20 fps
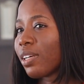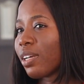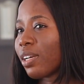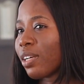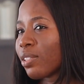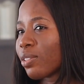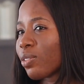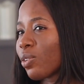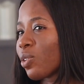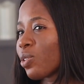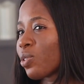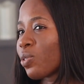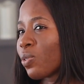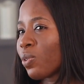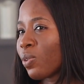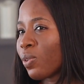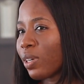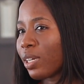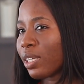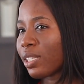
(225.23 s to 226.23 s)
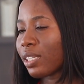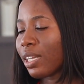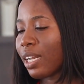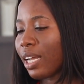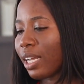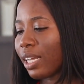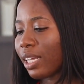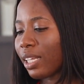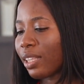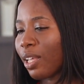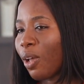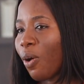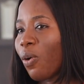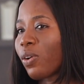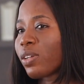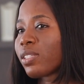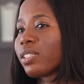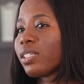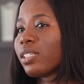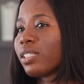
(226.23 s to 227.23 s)
It's like the
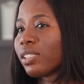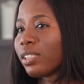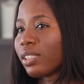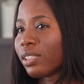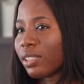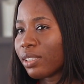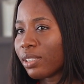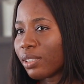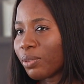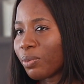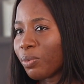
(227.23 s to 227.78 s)
oxygen